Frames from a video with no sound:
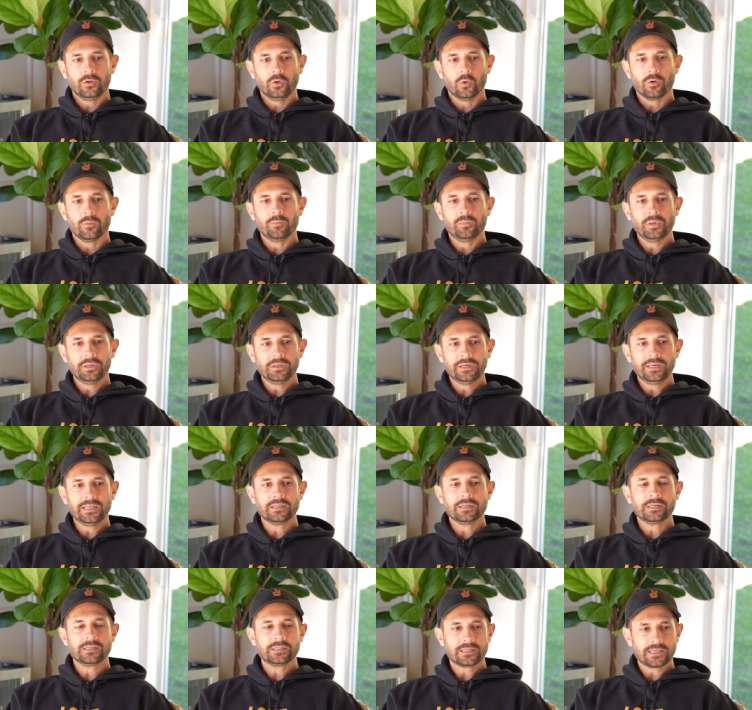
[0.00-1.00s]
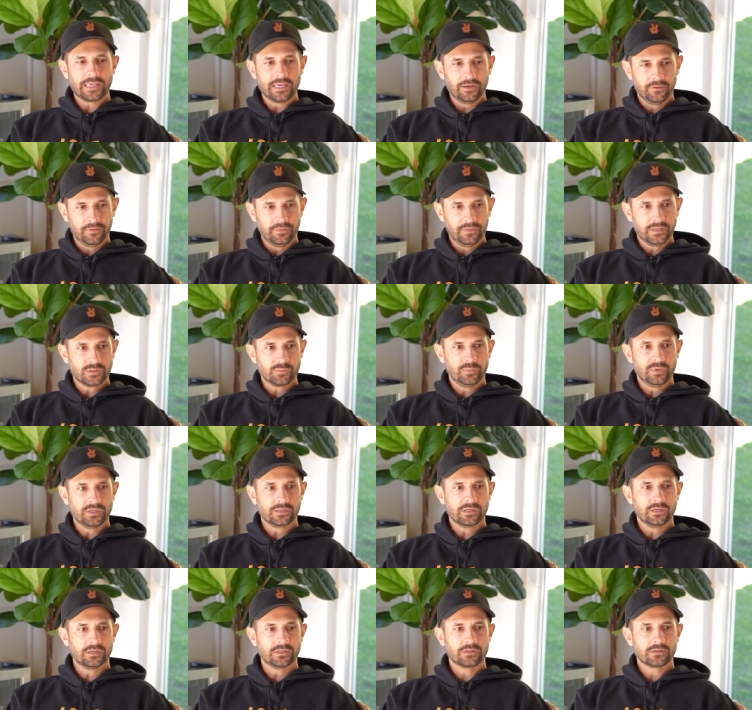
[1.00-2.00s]
your ability to scale in this
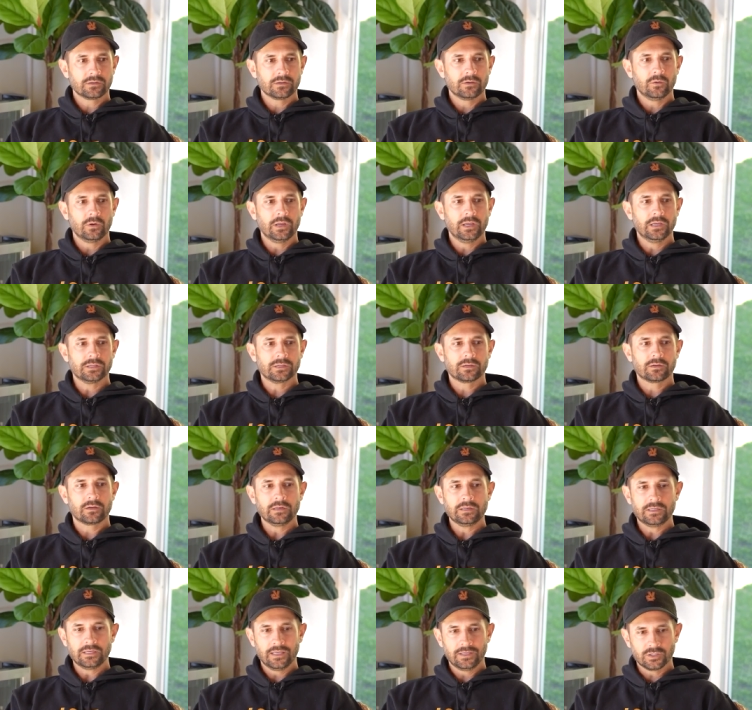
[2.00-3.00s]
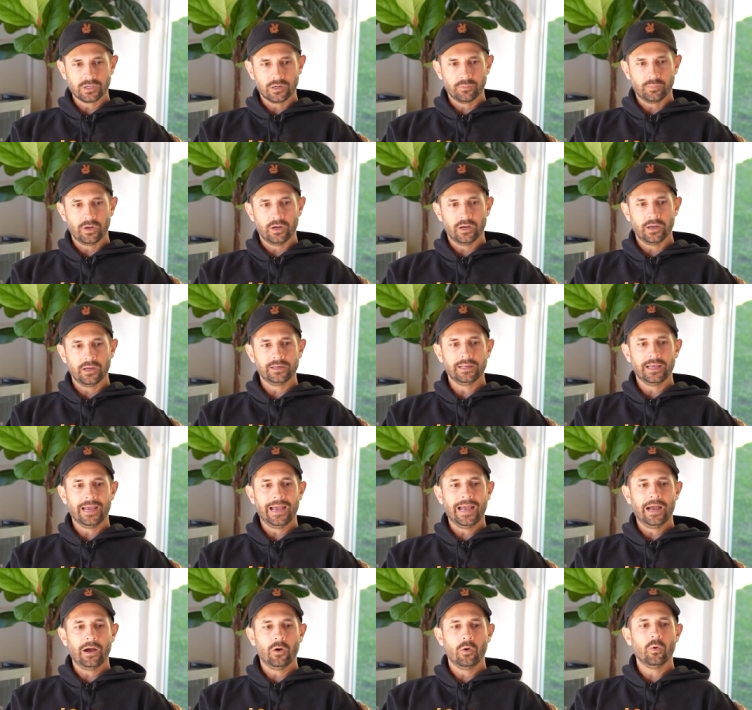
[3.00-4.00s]
business is contingent upon
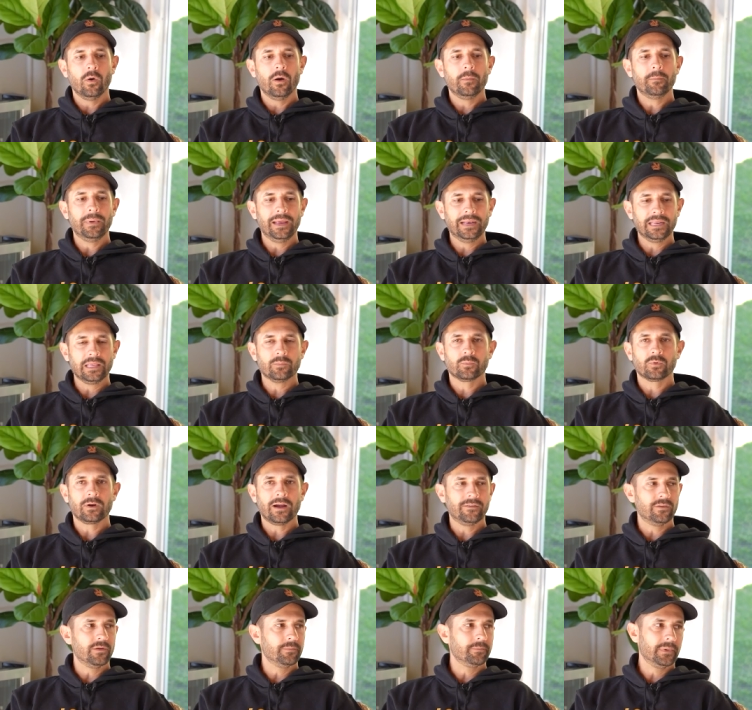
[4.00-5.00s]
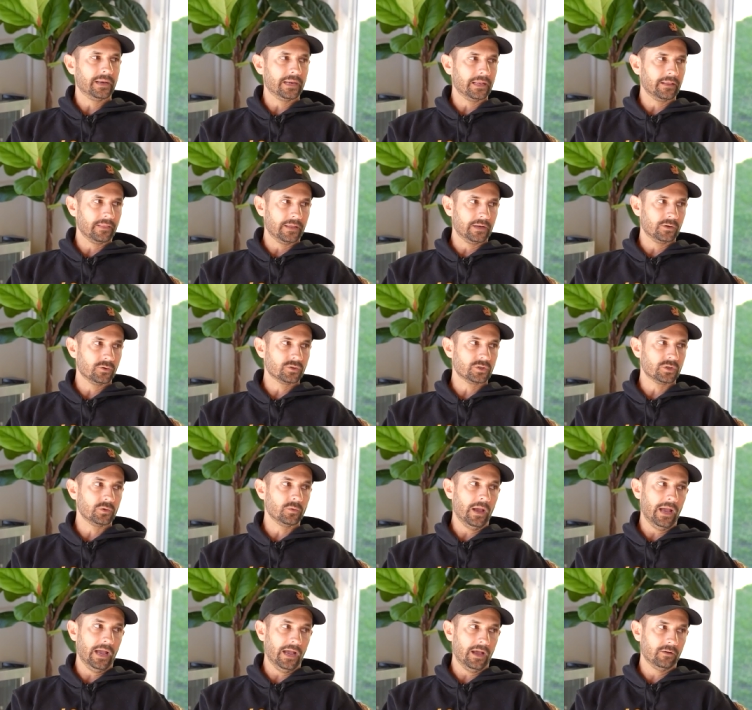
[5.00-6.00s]
how many private money lenders you
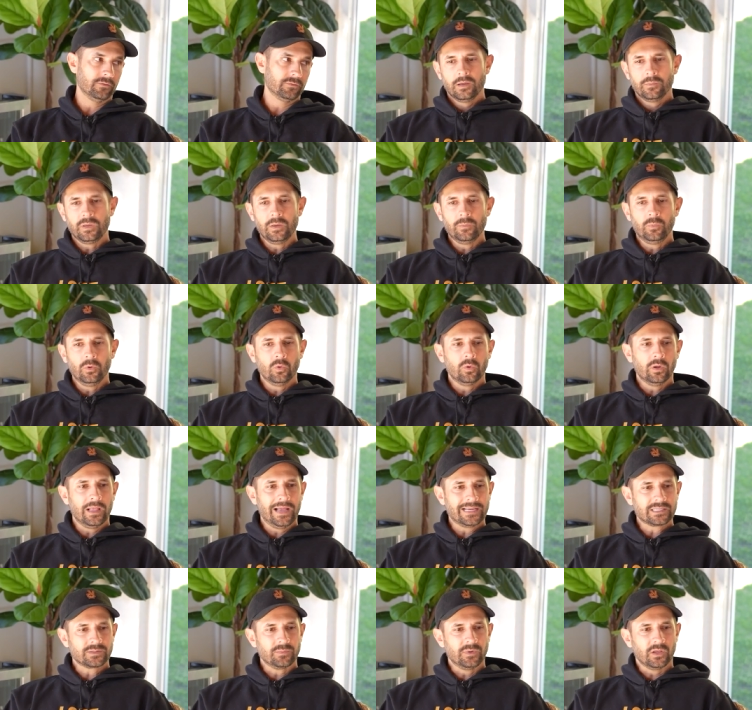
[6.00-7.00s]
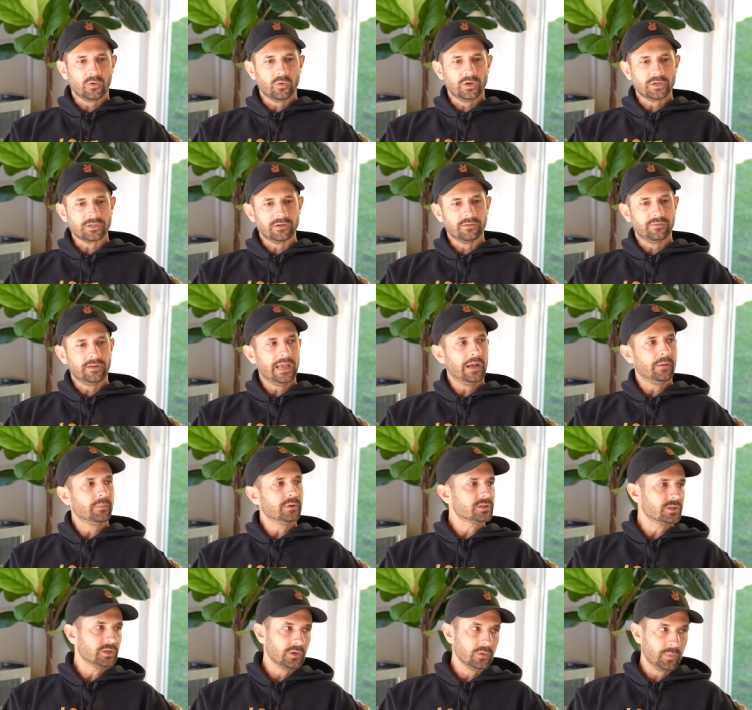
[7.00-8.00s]
have. People will ask me the question of how
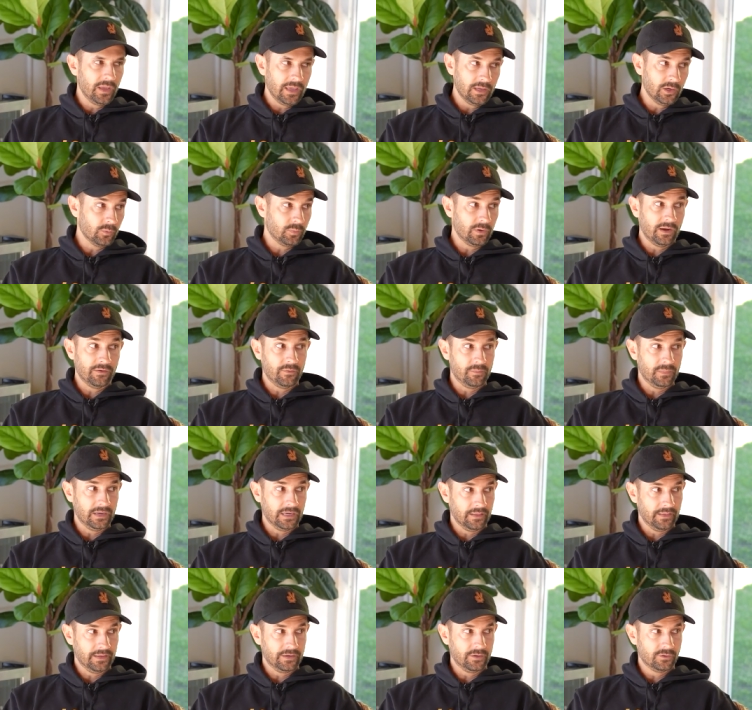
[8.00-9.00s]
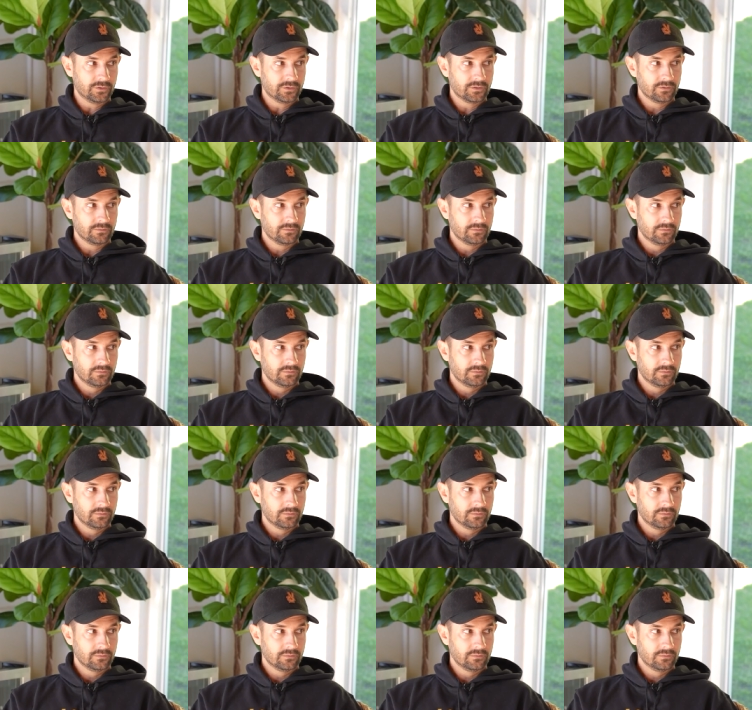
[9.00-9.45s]
much do you pay your private money lenders?